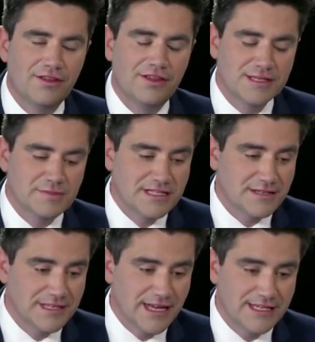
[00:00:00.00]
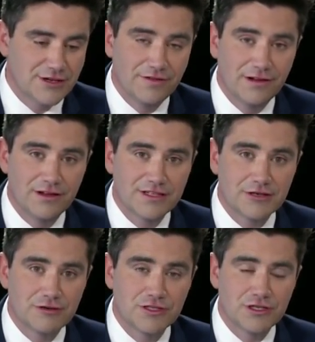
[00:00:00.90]
there's been some data over the last
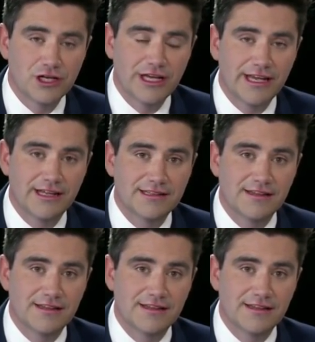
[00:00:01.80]
year or two looking at